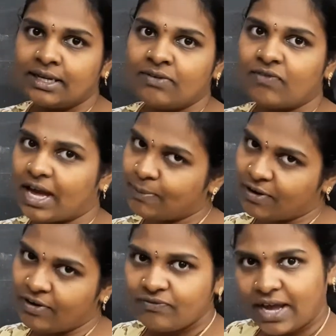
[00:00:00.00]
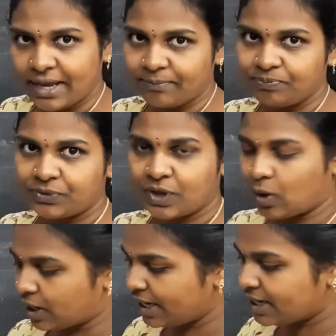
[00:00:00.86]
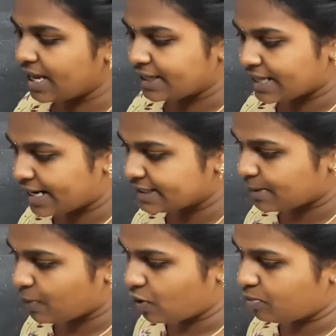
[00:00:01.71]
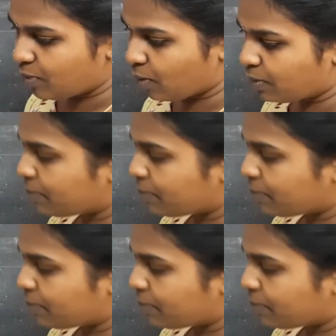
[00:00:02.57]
5 power 5. Alright, that is about problem